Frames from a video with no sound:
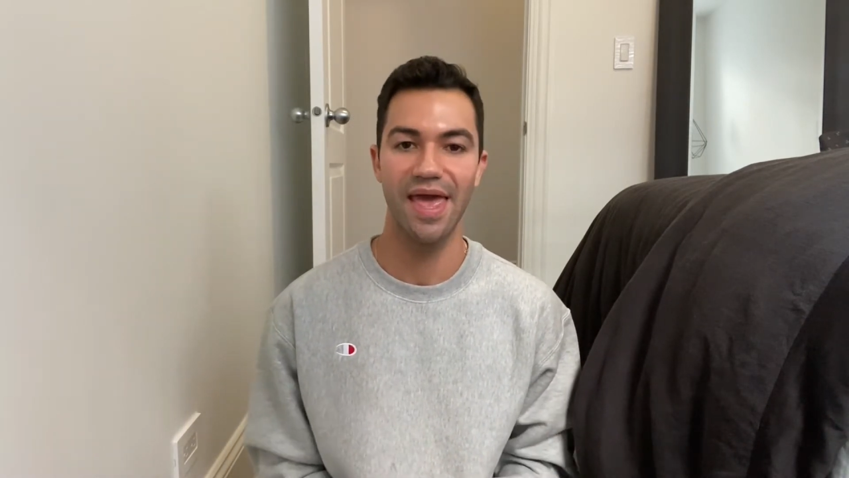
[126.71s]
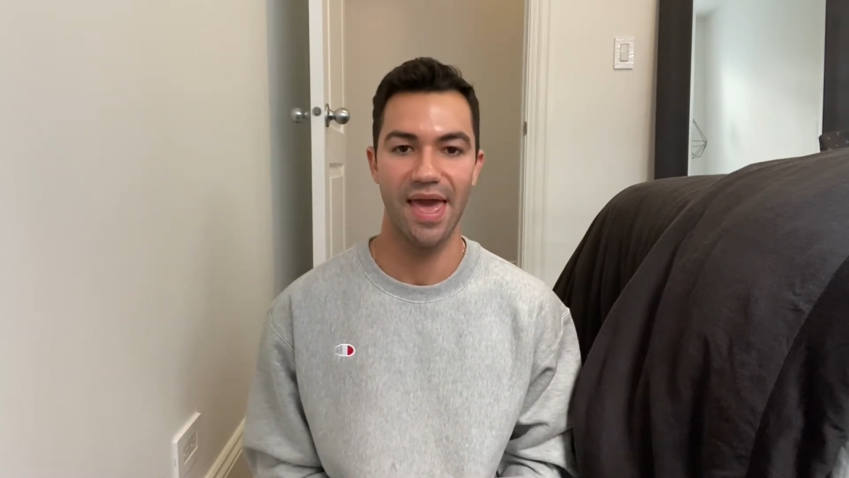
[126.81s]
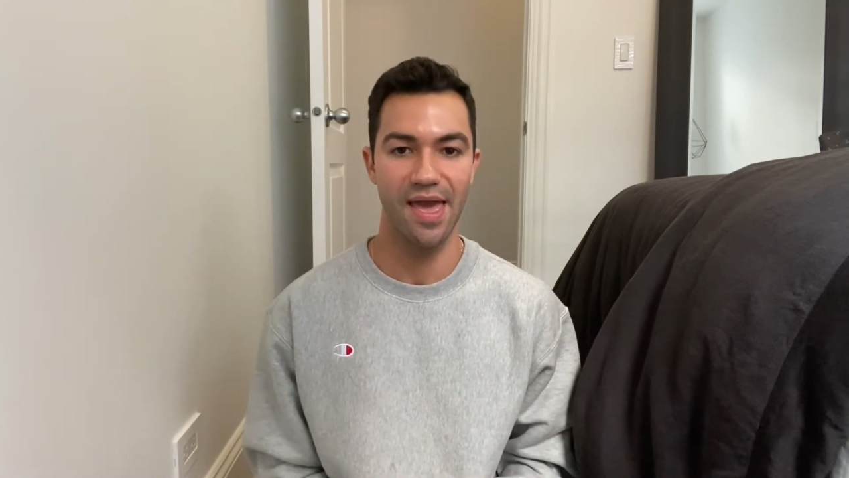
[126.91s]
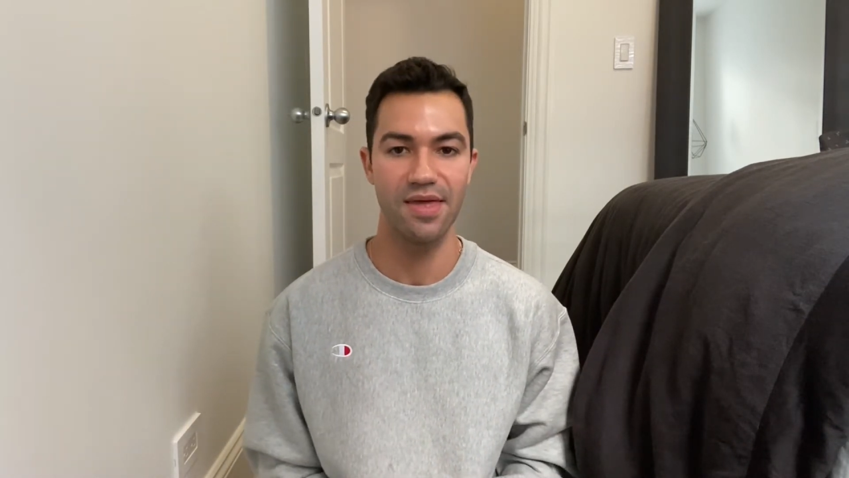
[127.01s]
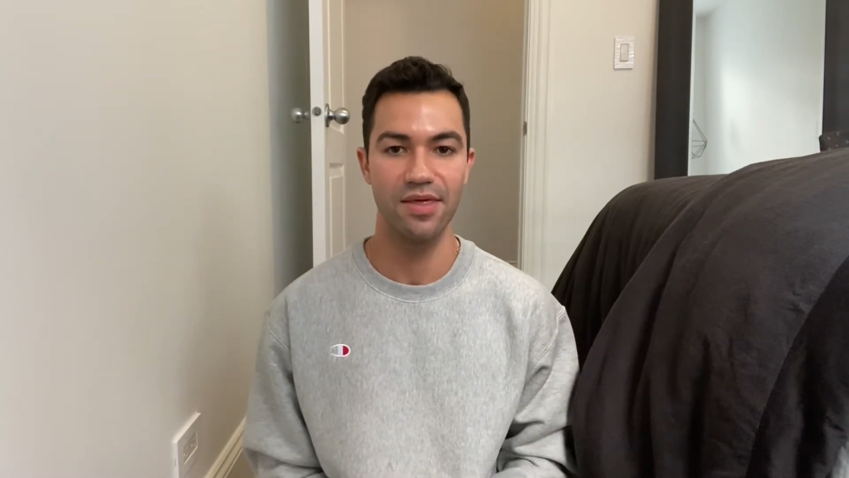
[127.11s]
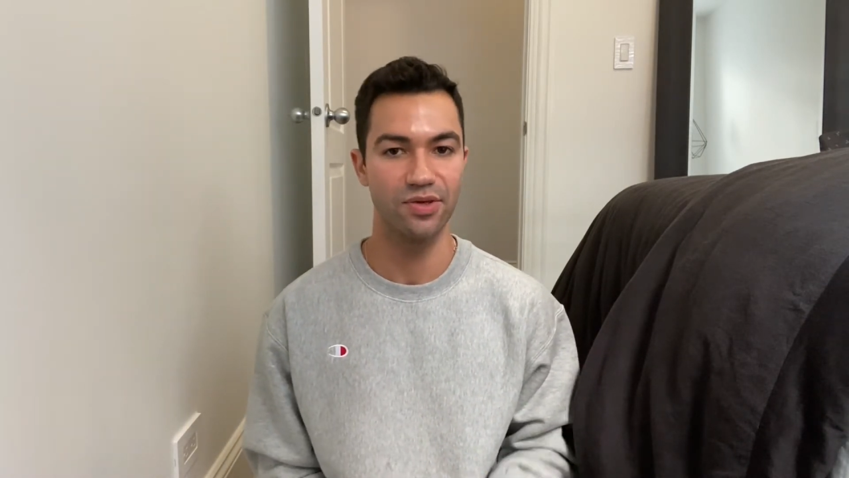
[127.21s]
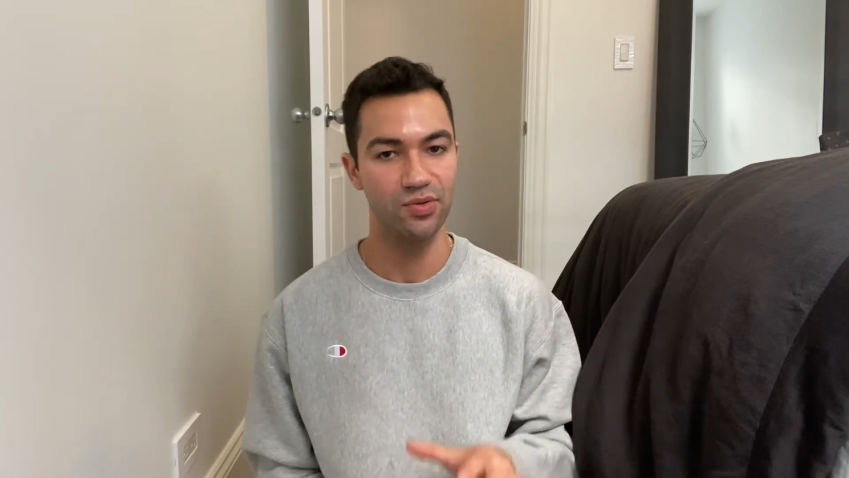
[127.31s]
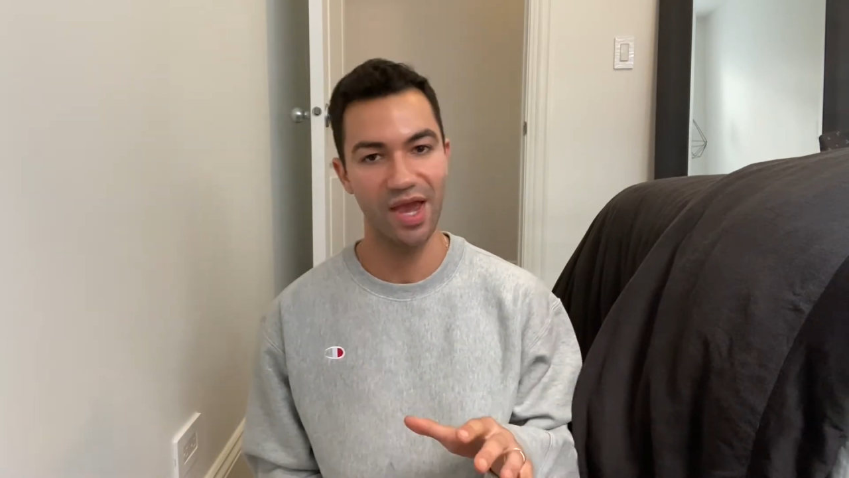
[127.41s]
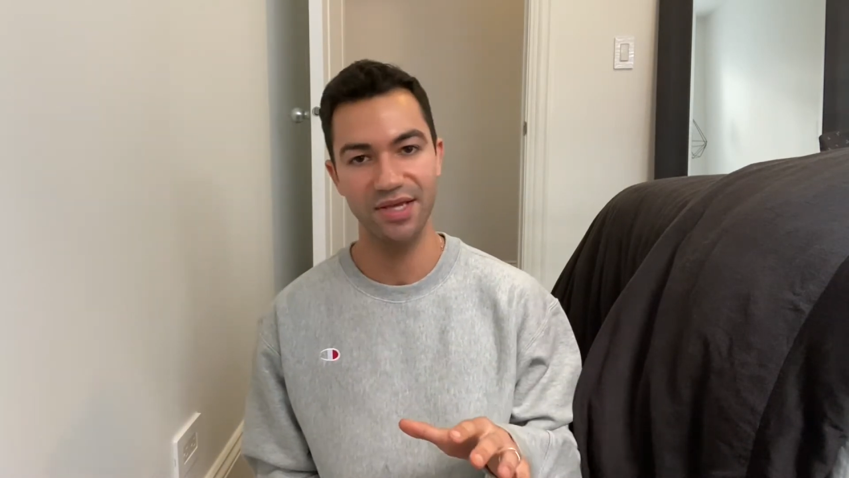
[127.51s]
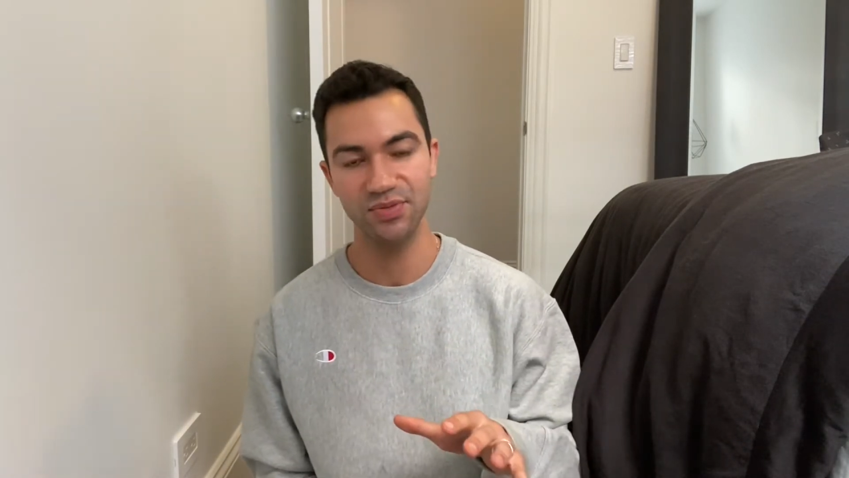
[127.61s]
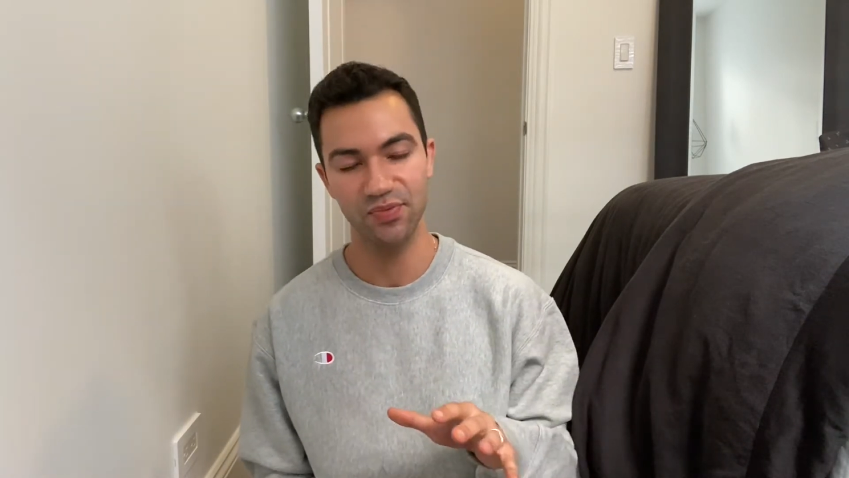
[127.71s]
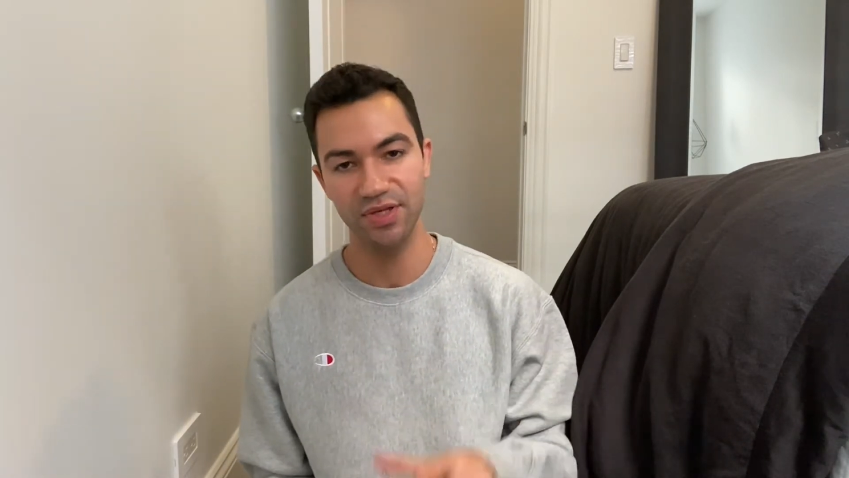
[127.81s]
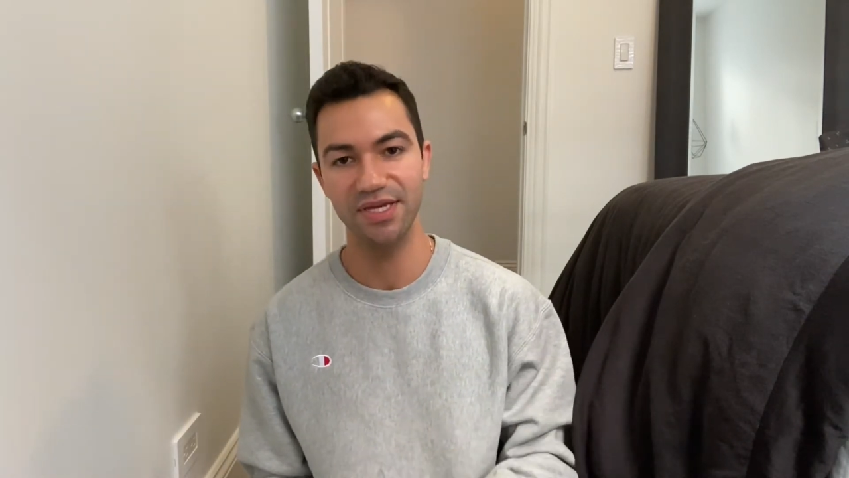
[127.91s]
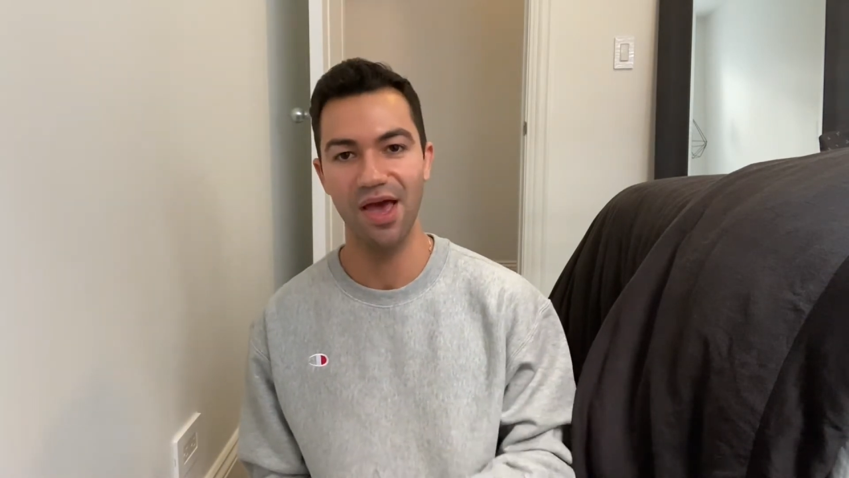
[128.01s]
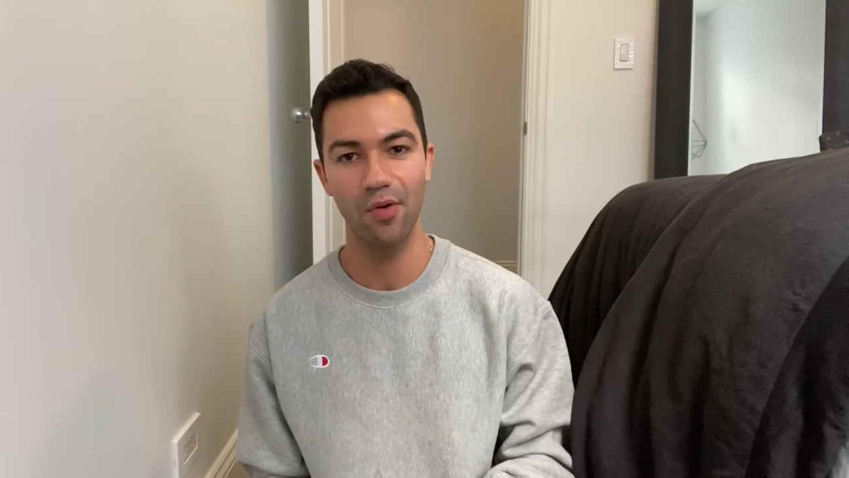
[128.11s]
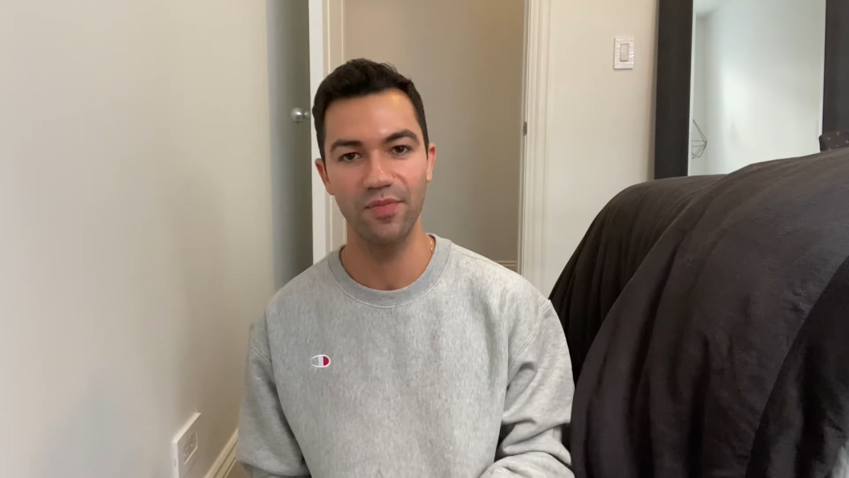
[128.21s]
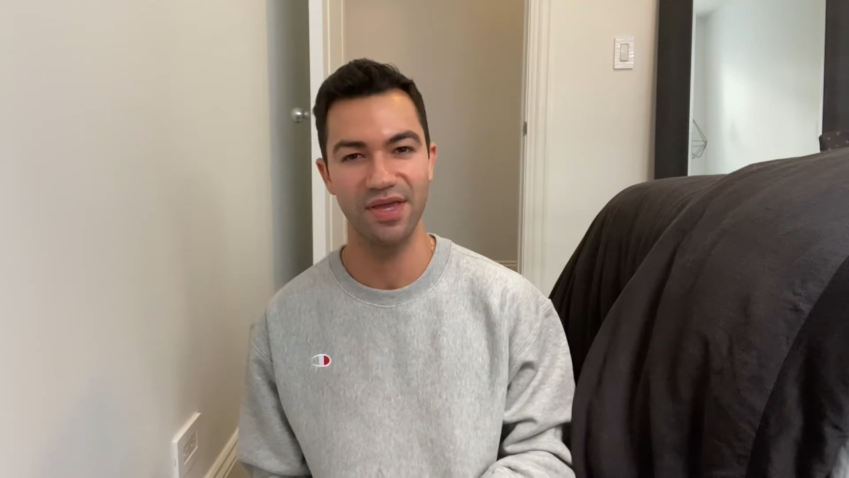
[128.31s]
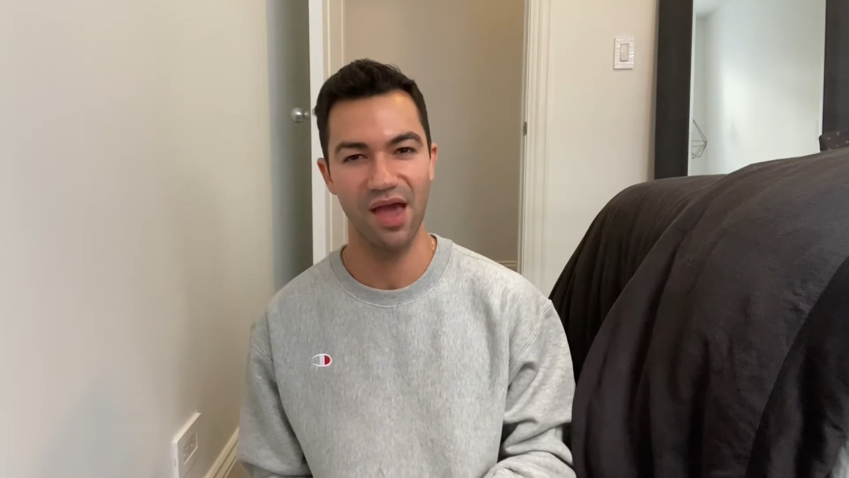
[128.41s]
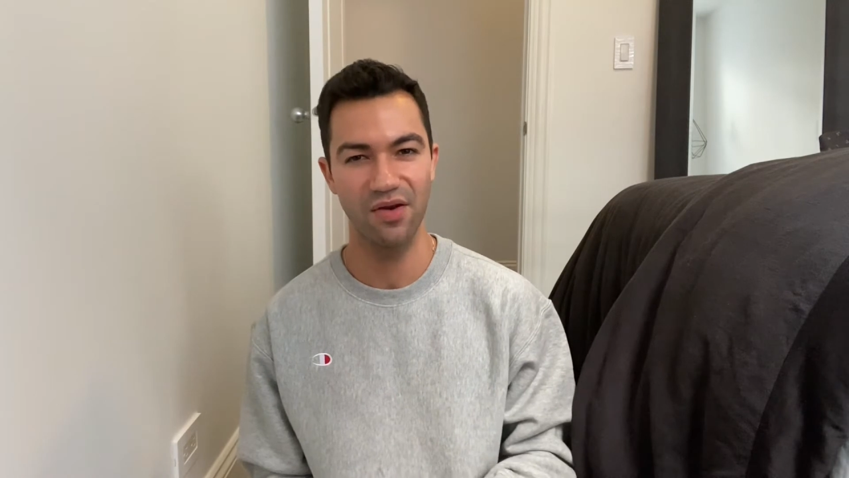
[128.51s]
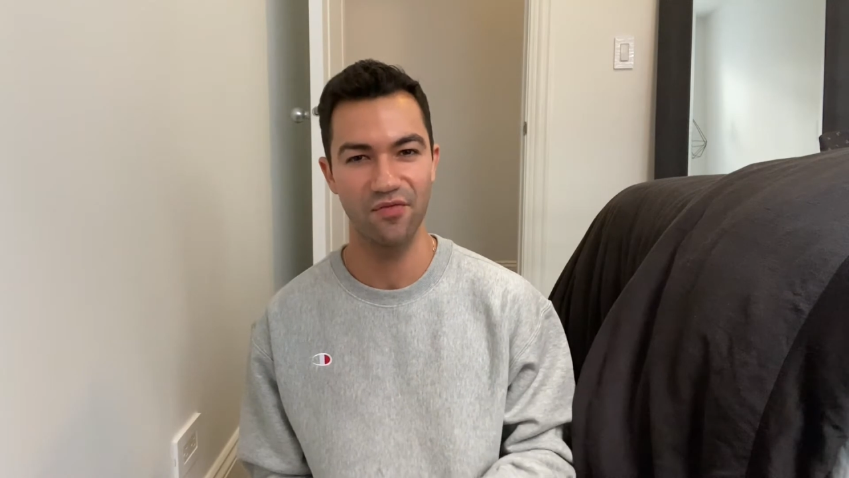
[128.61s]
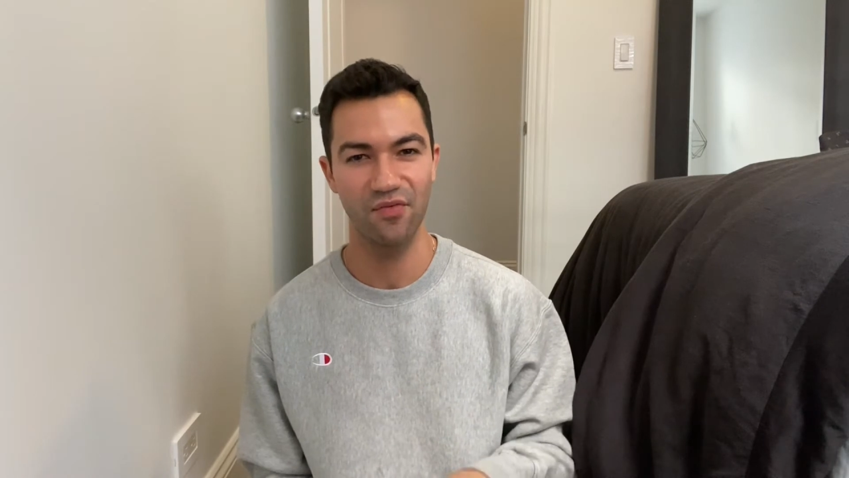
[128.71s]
And you guys really helped me kind of